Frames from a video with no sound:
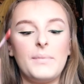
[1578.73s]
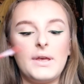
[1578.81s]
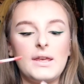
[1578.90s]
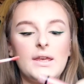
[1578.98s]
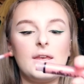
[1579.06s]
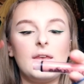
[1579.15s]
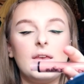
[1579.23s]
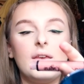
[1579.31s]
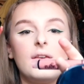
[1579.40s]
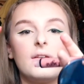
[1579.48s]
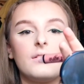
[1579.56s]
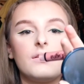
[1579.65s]

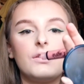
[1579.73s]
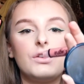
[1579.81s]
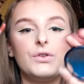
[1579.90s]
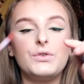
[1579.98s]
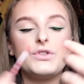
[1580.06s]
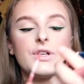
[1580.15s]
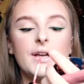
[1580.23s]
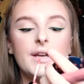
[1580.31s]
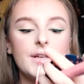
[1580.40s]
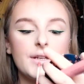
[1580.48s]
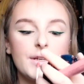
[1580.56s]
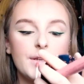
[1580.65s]
pinky nude
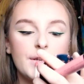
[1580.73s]
shade.